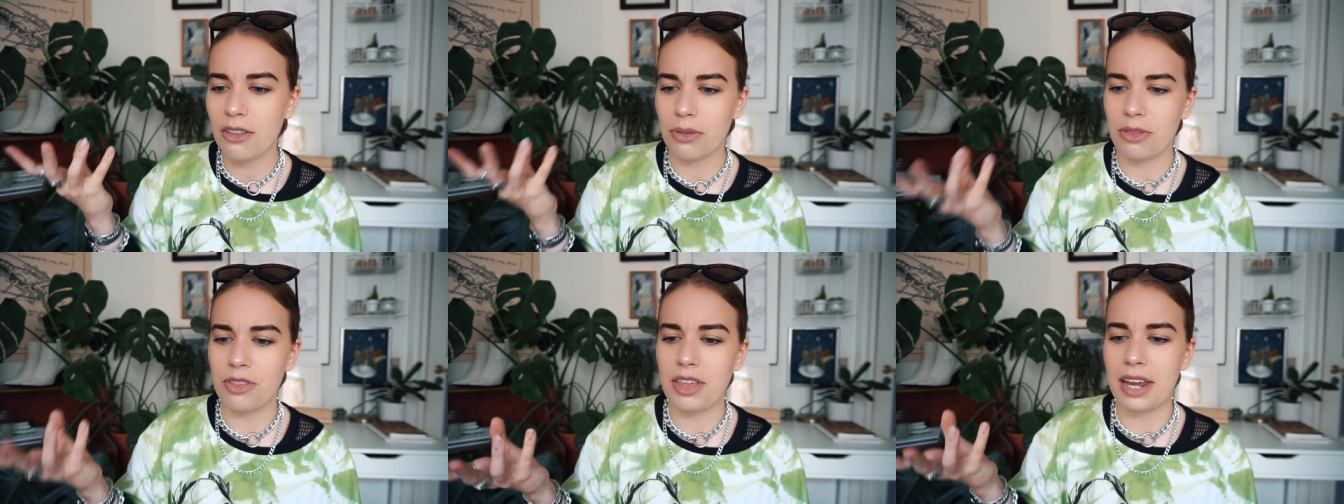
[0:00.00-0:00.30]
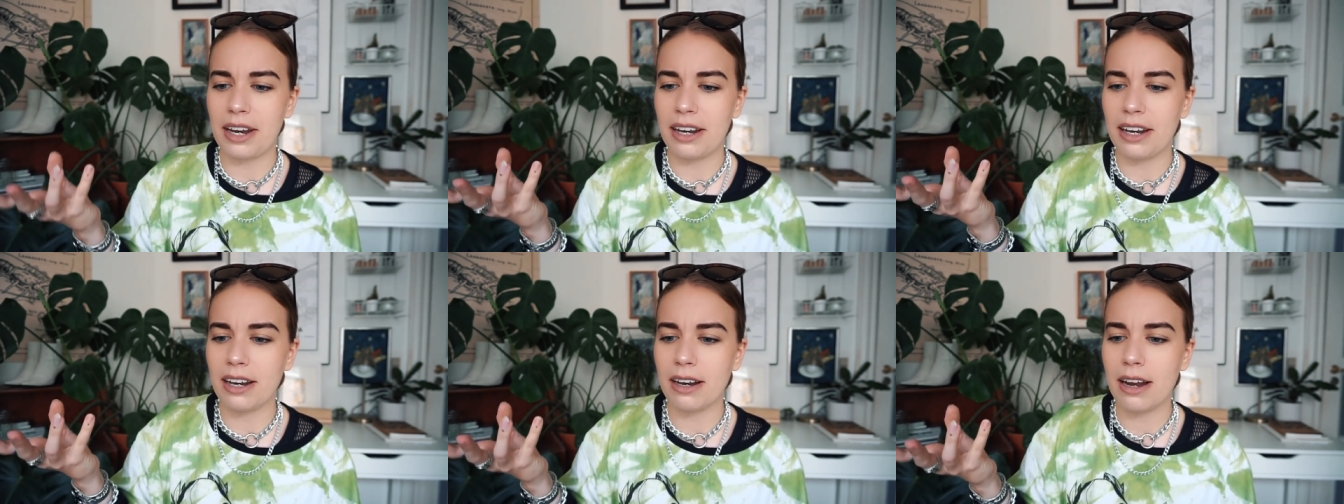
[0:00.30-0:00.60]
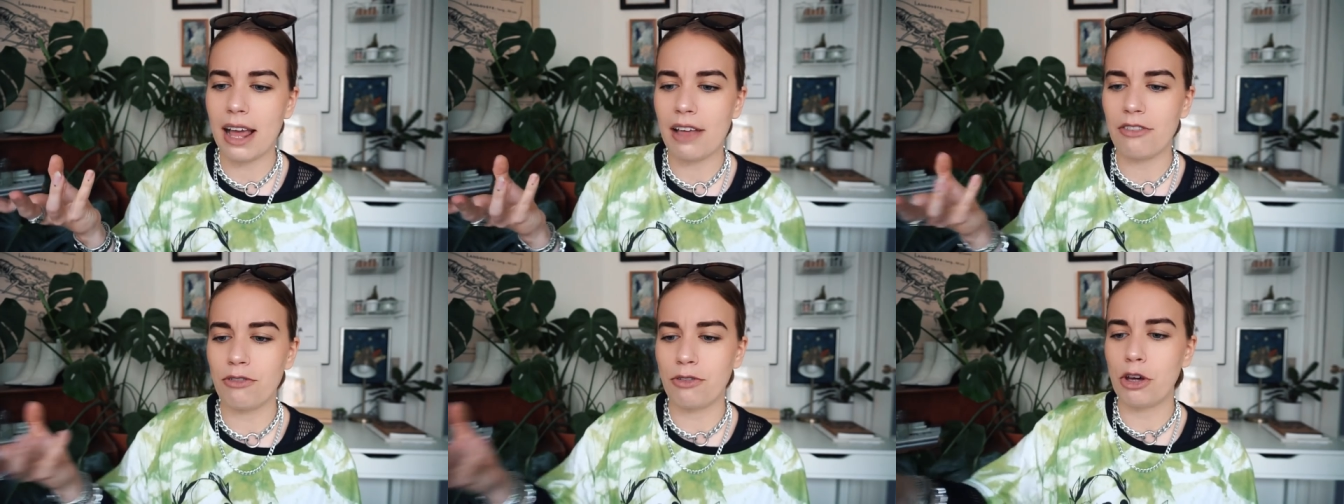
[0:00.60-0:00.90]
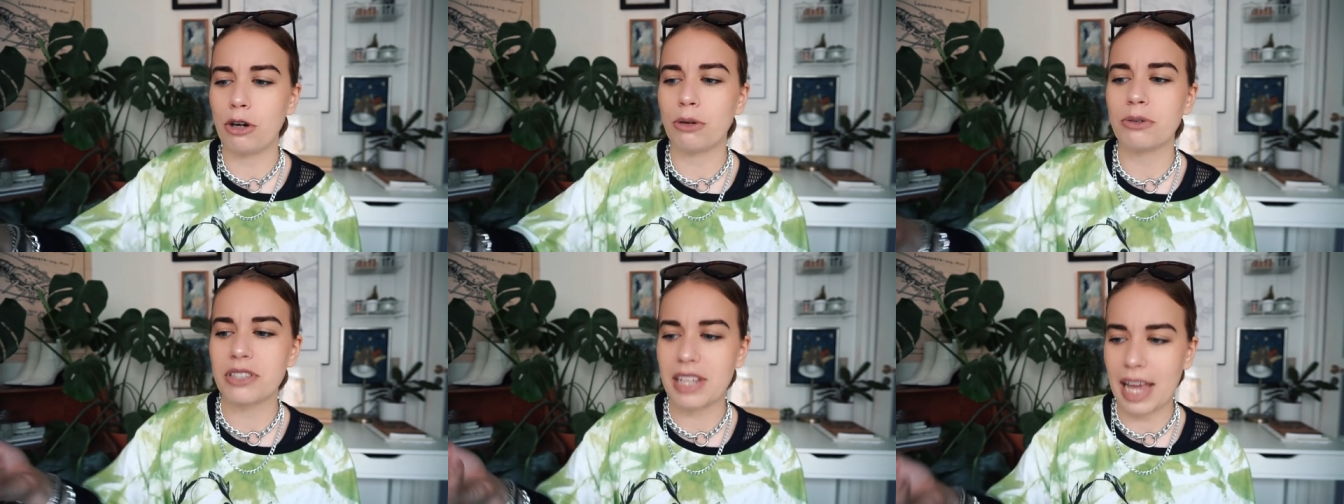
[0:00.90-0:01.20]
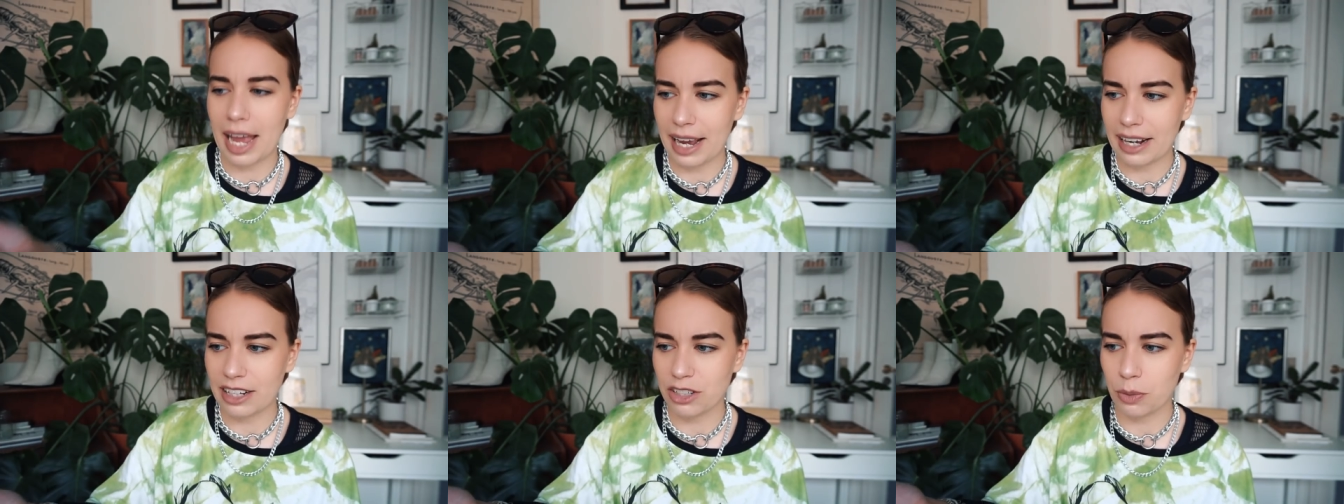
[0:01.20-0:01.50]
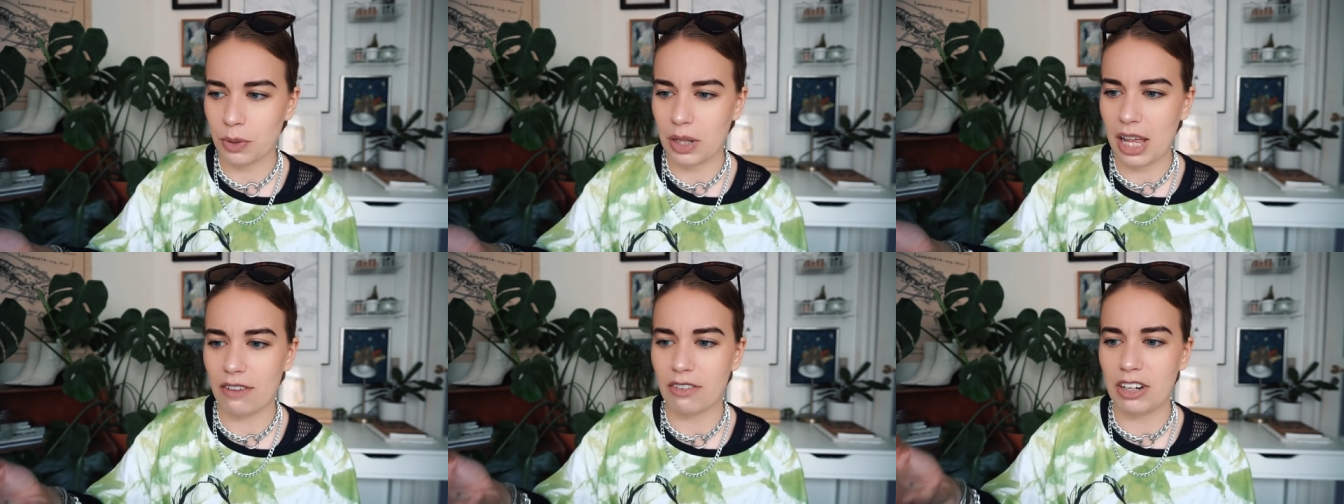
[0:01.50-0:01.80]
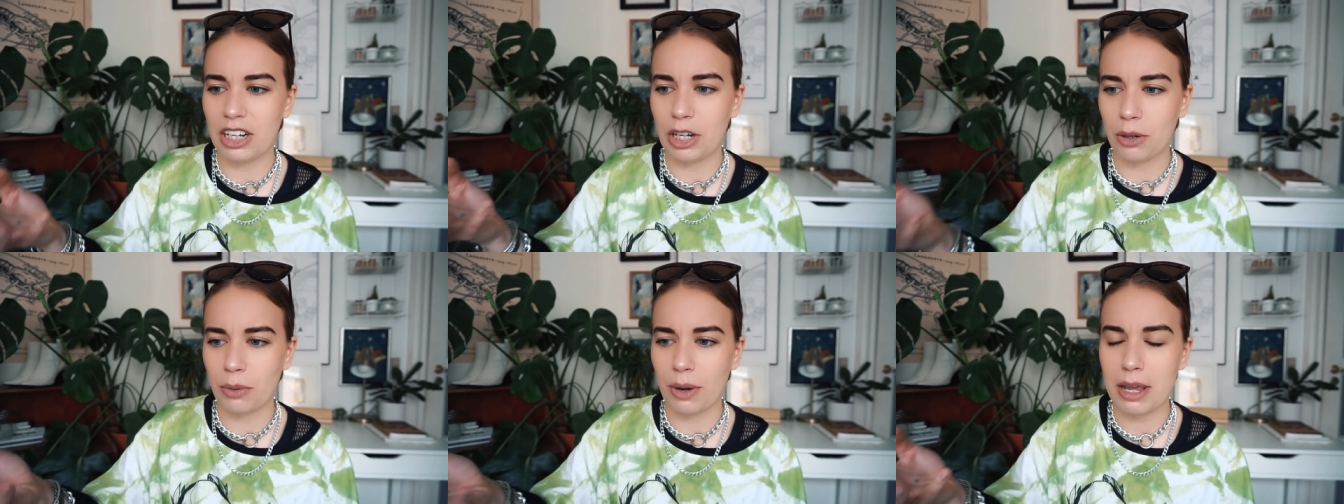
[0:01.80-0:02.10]
Then those eggs will have
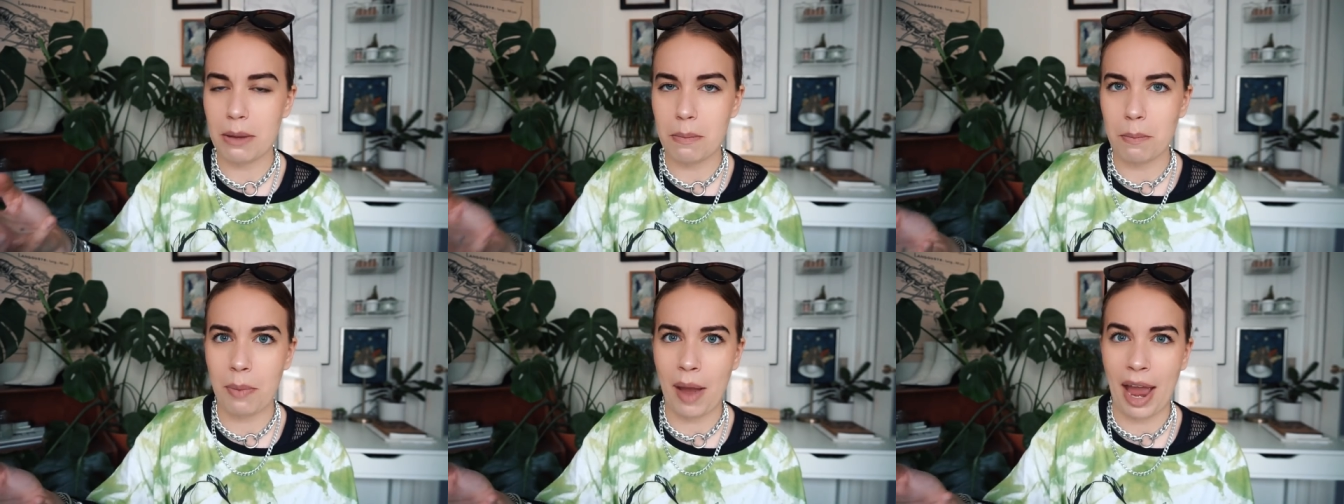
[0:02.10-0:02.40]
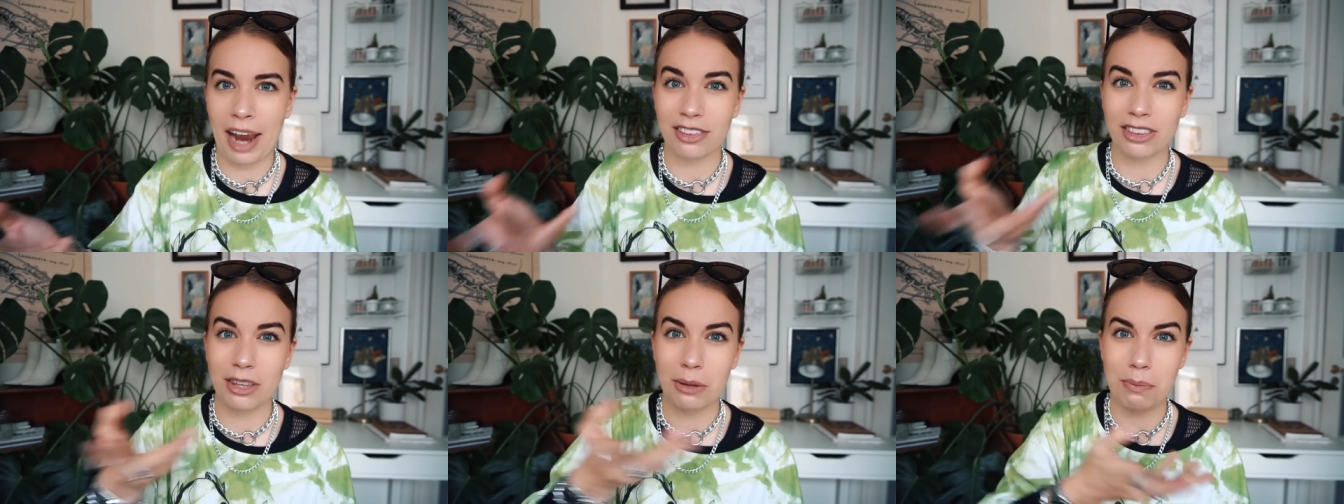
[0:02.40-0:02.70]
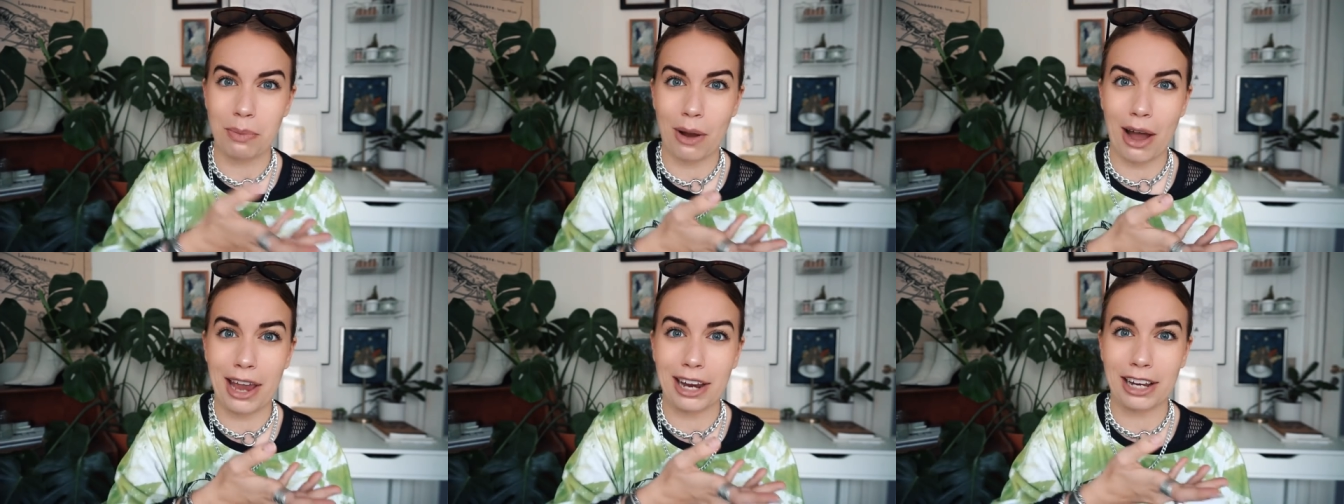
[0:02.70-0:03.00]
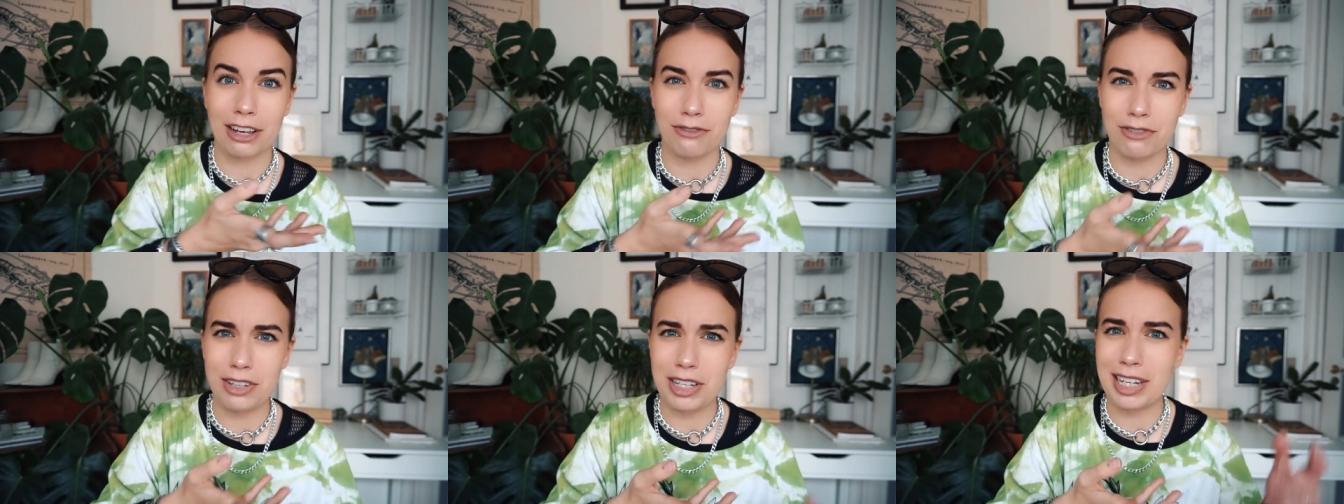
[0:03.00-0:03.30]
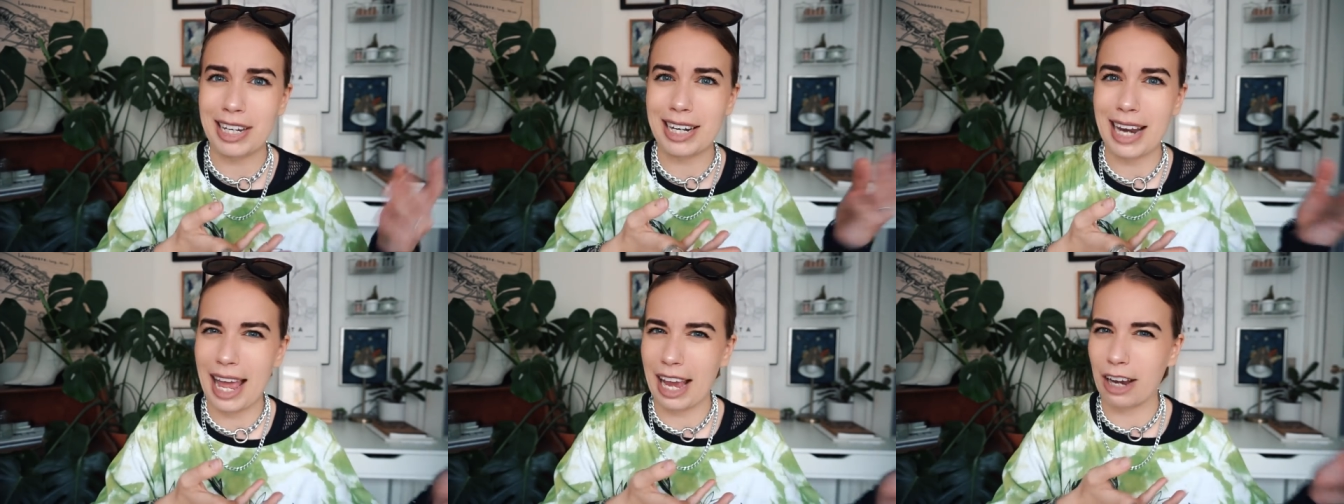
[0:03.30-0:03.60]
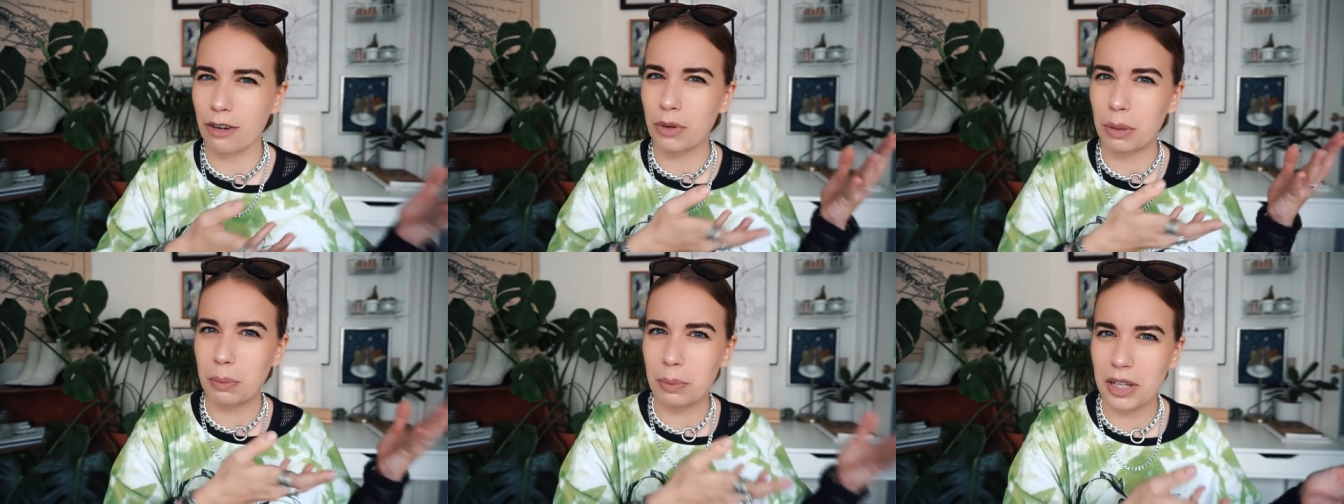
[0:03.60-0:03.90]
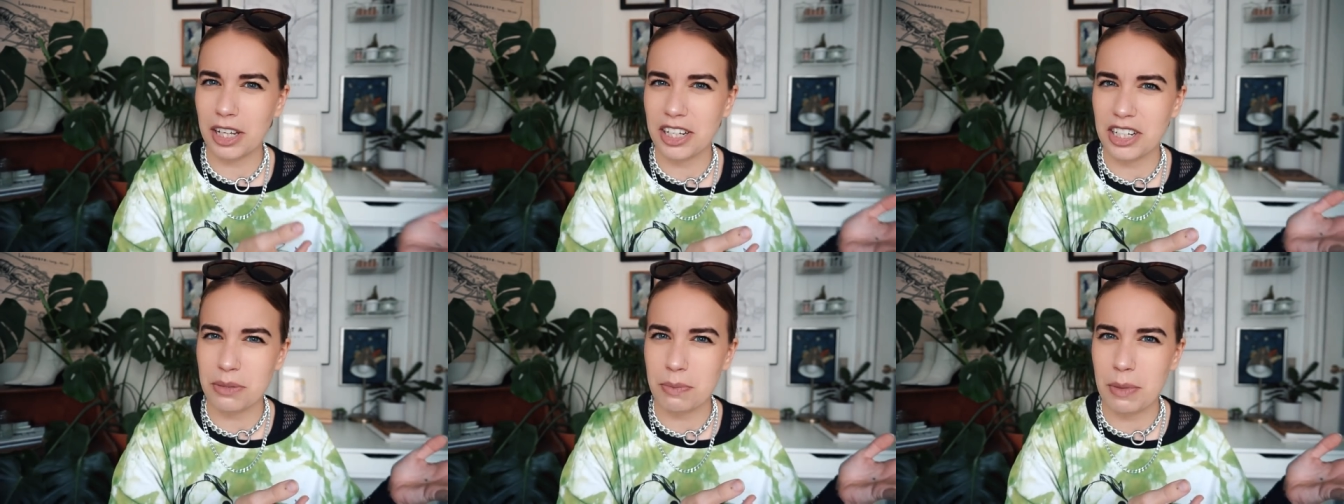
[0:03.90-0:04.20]
a lower impact than buying a vegan egg
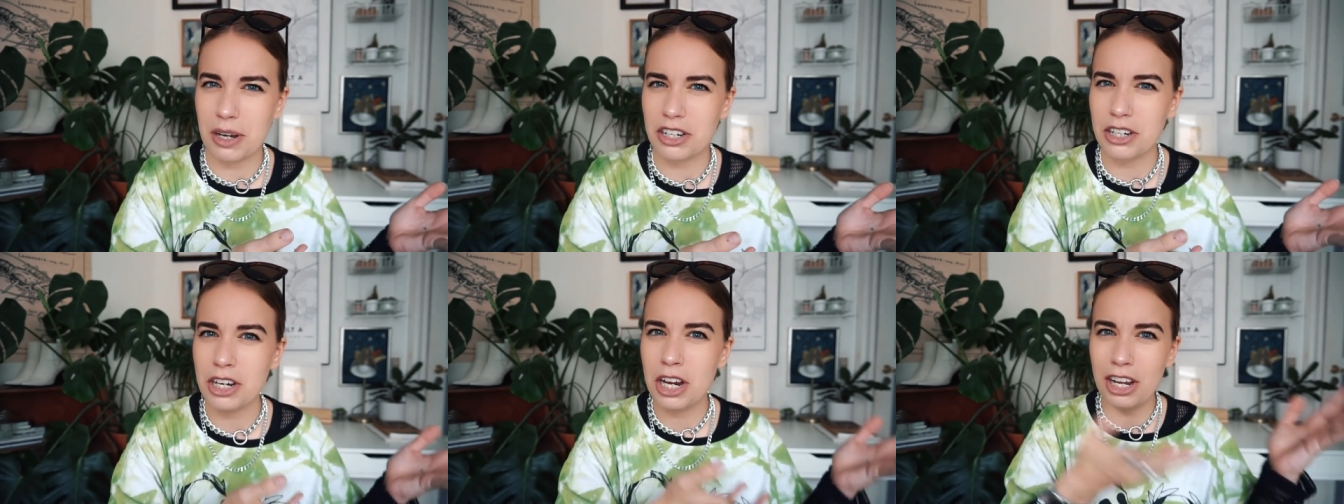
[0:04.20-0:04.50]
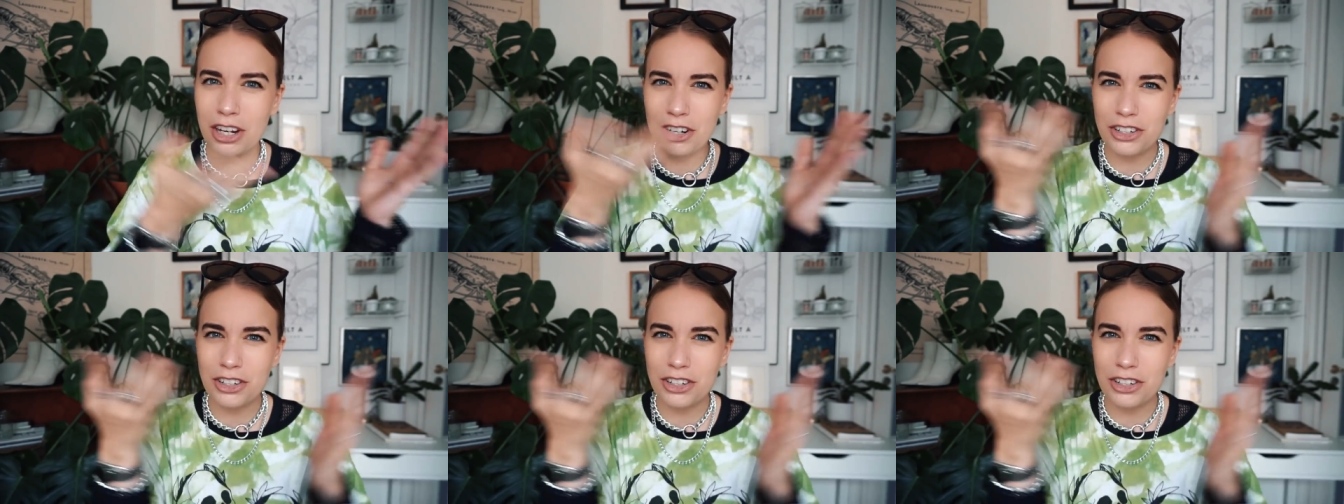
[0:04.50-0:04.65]
replacement.